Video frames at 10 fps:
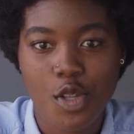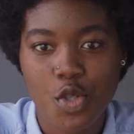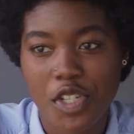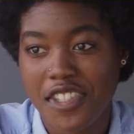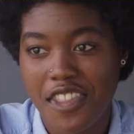
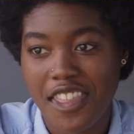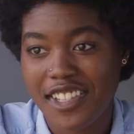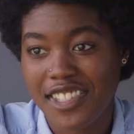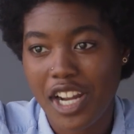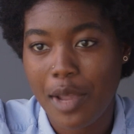just the
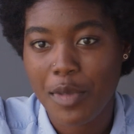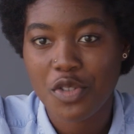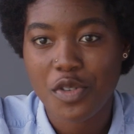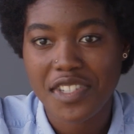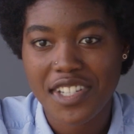things that I'm
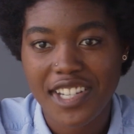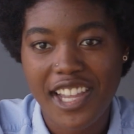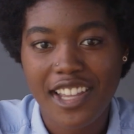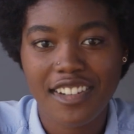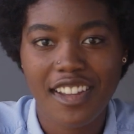interested
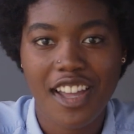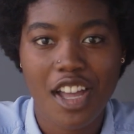in.